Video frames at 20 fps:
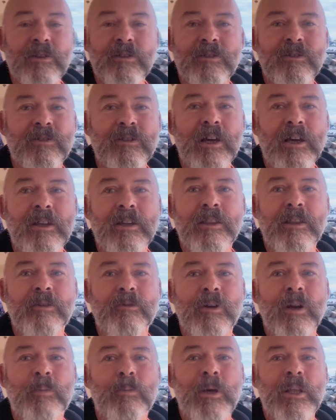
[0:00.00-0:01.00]
didn't say anything
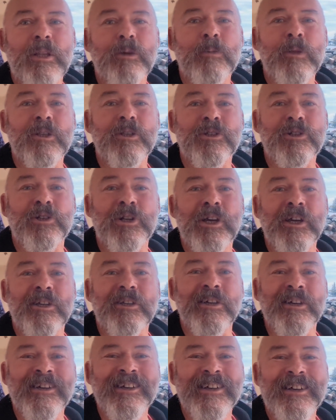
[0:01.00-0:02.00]
when I met them in the
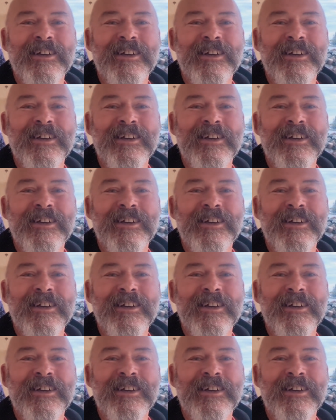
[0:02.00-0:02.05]
street.